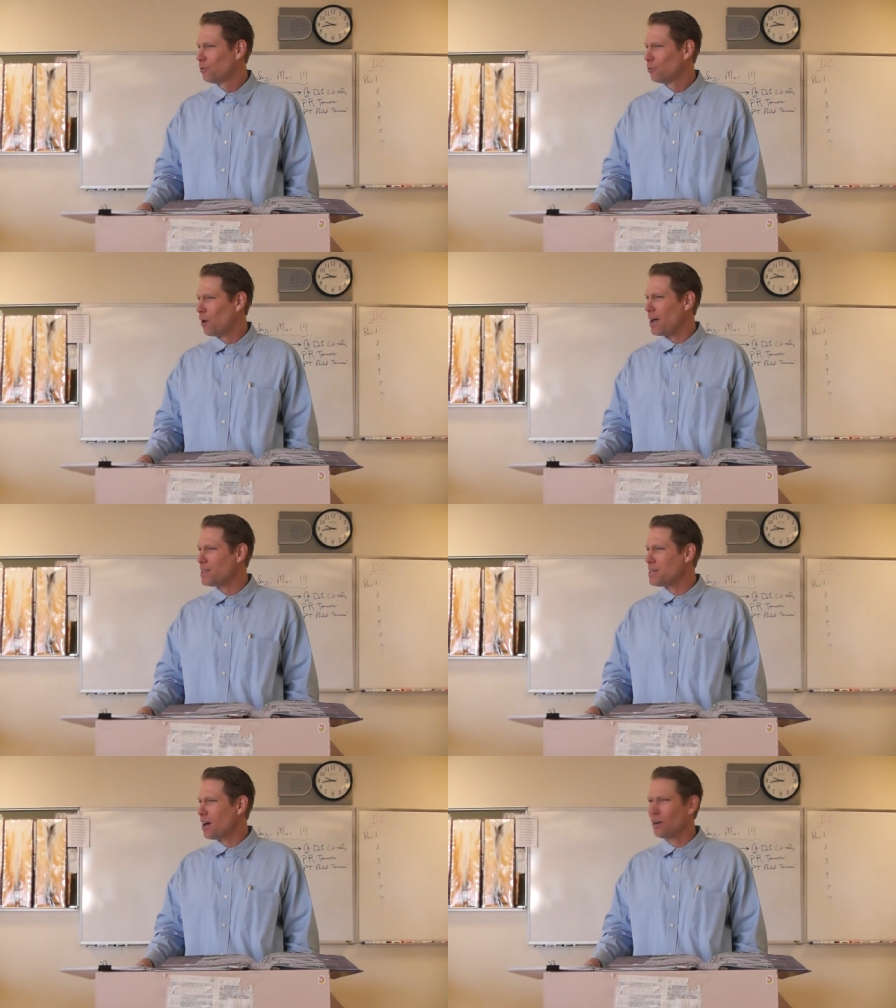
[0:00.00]
Why
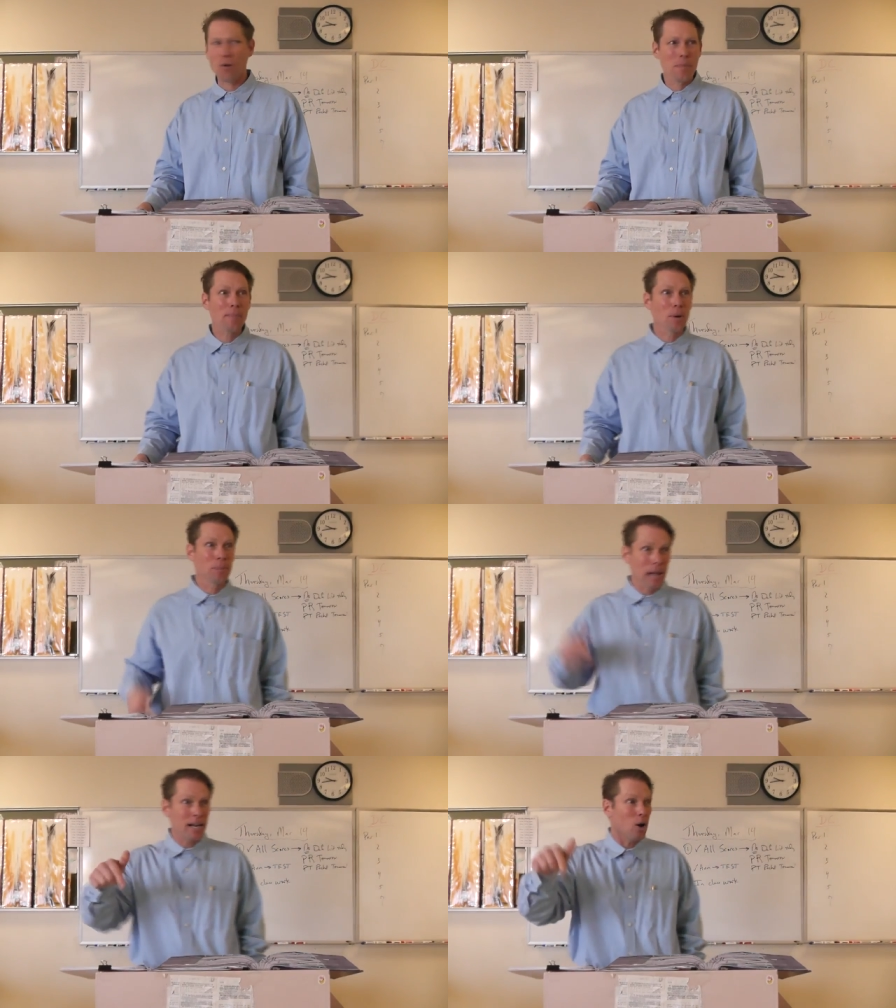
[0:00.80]
the young? Remember,
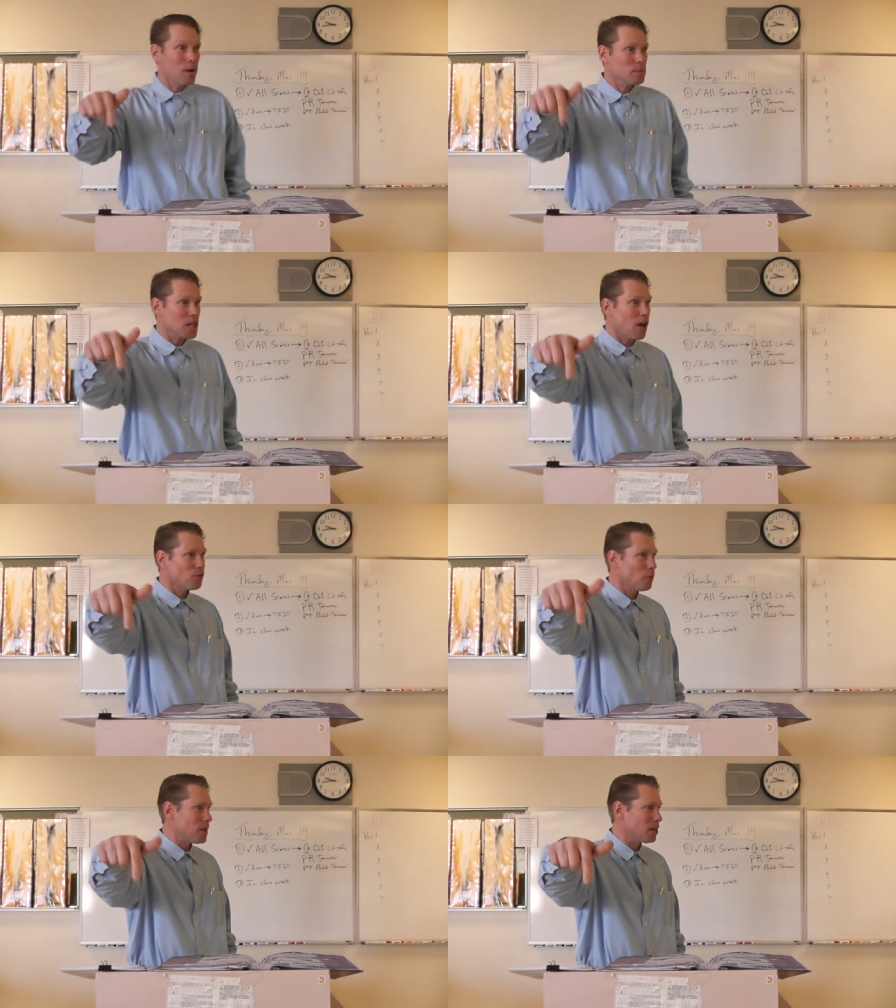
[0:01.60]
Plato
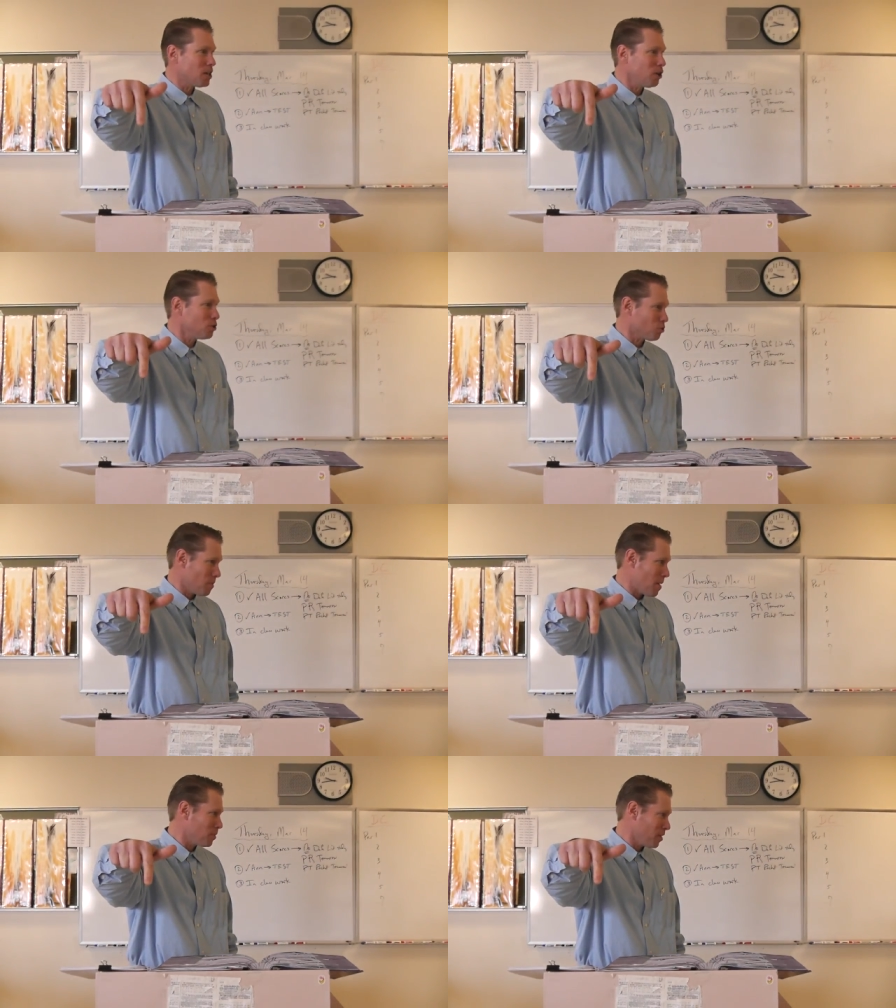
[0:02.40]
himself will be accused,
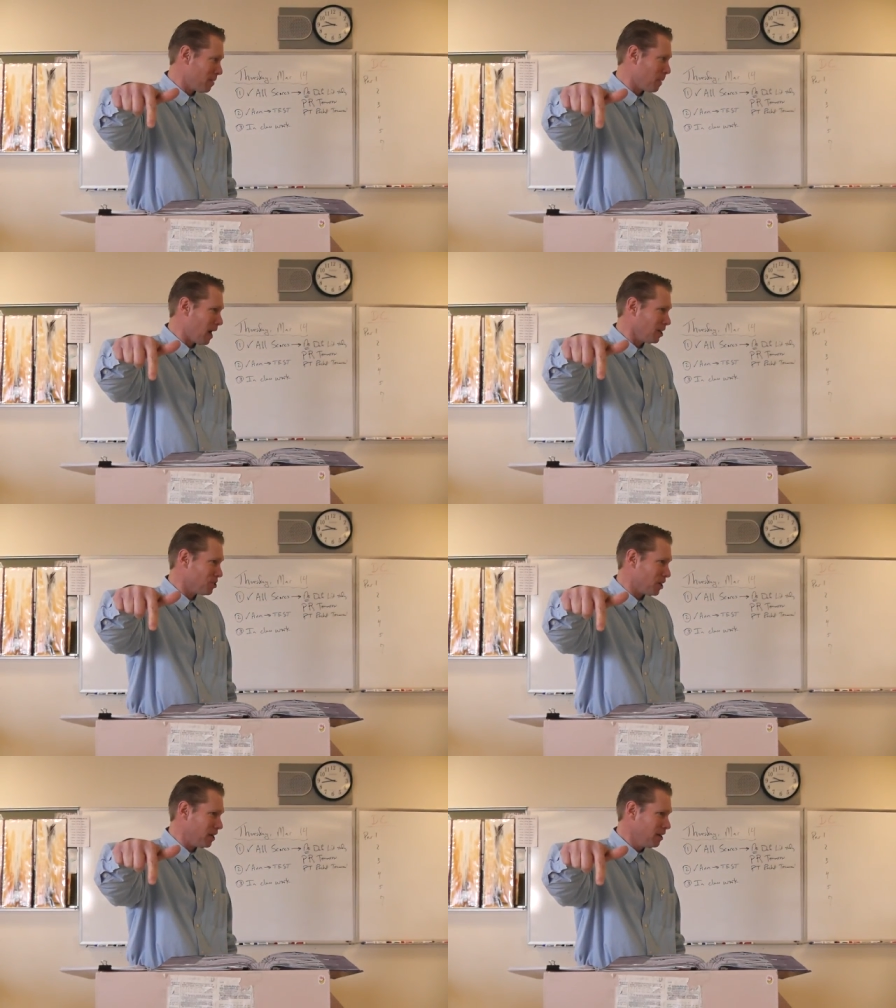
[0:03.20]
remember, in
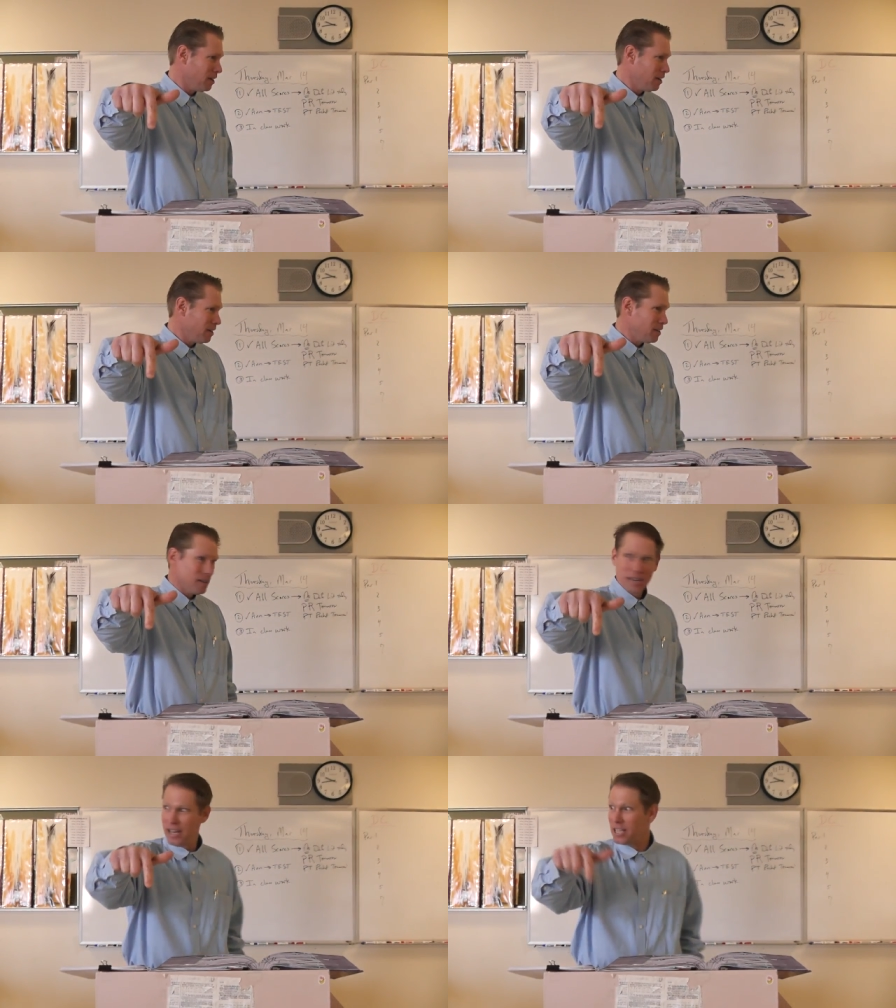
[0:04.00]
Apology,
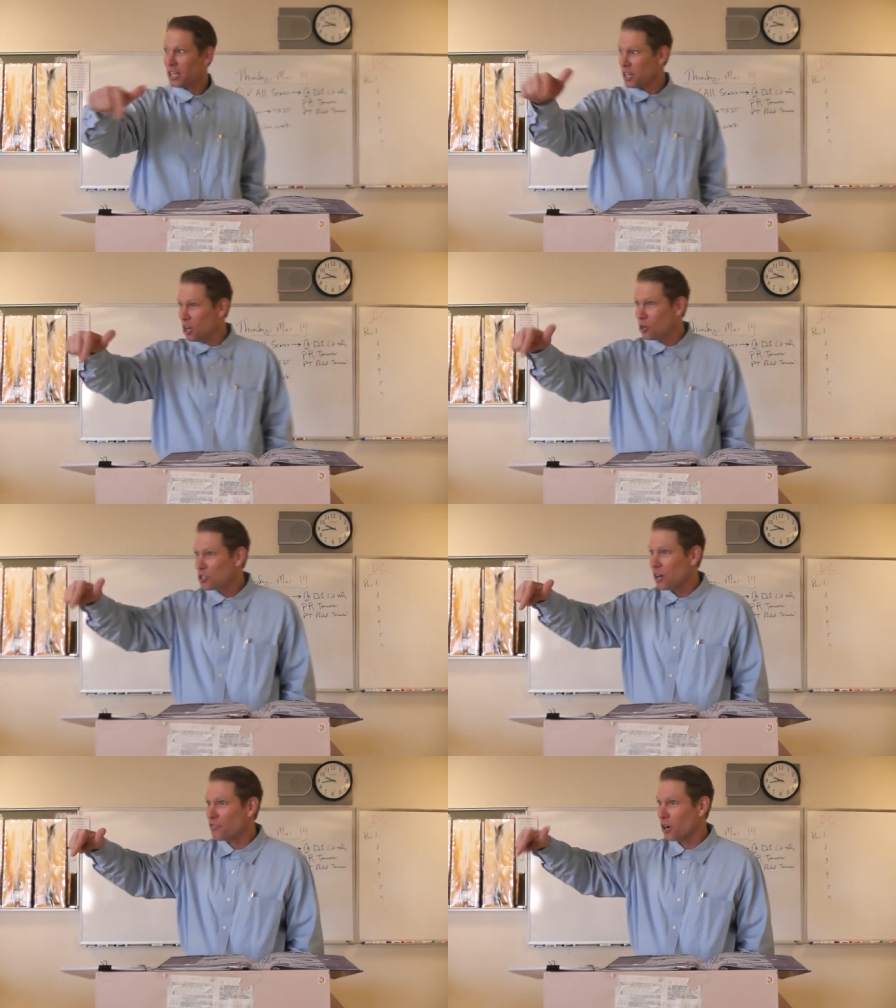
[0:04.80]
He's
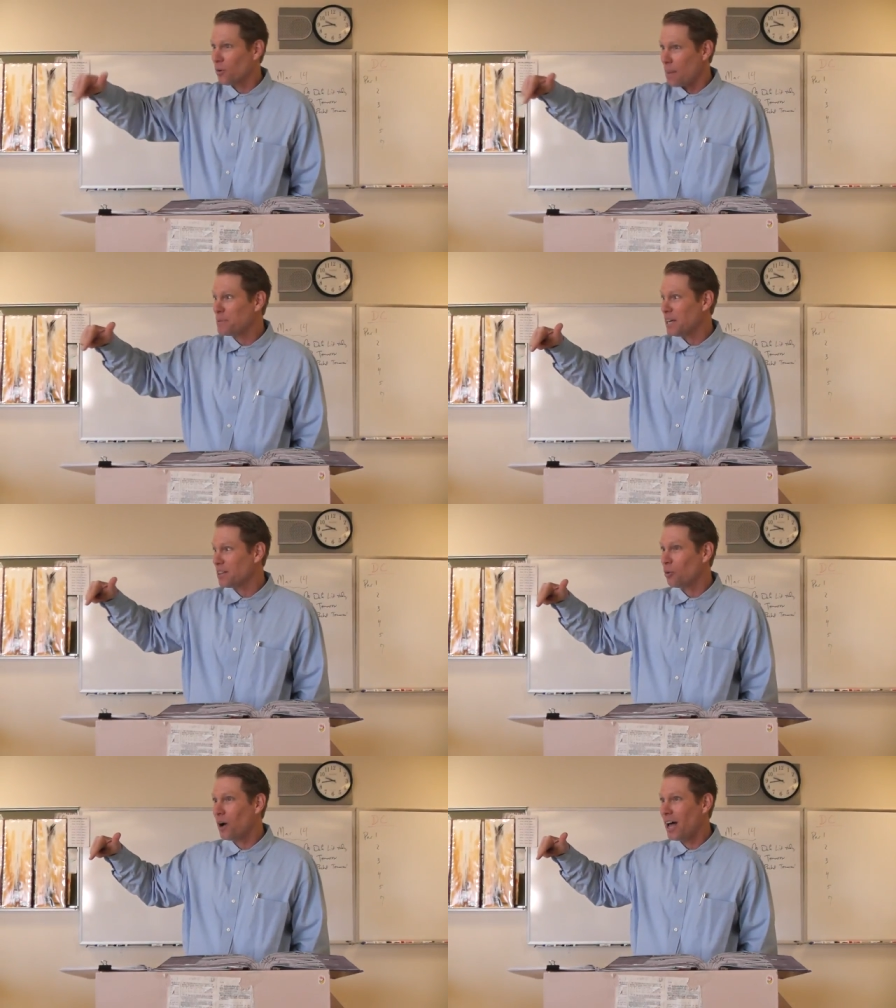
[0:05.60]
accused of
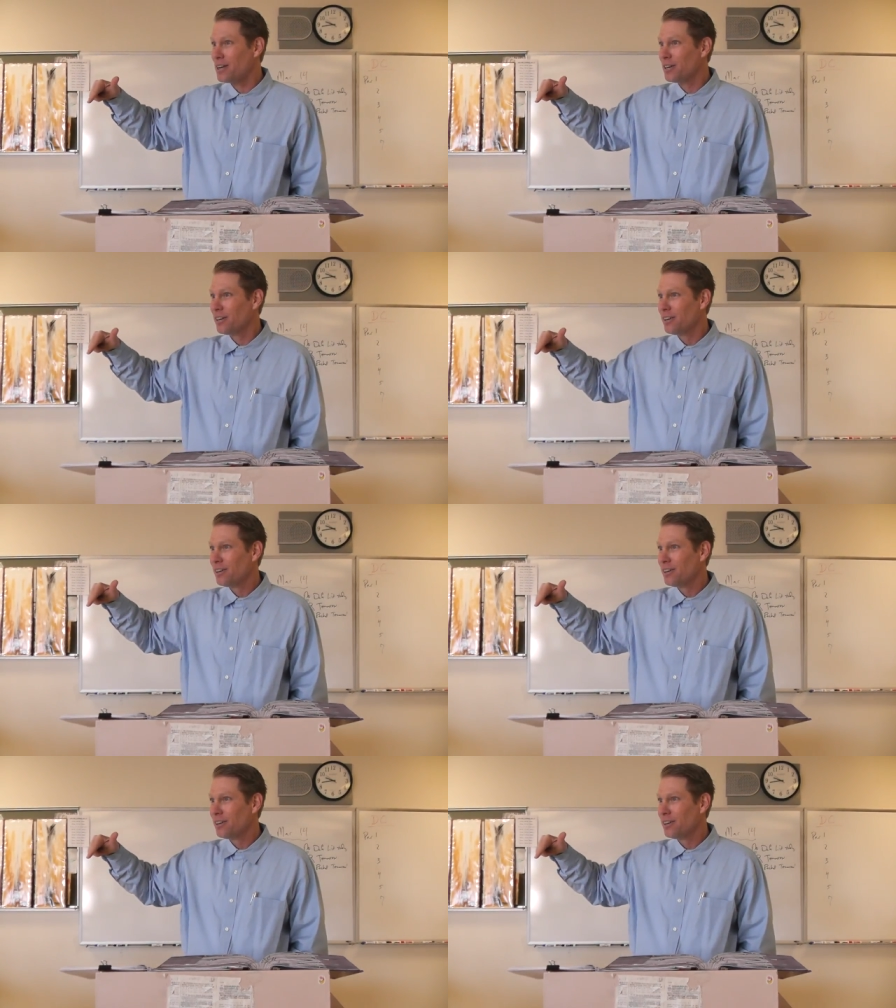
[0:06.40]
corrupting the what?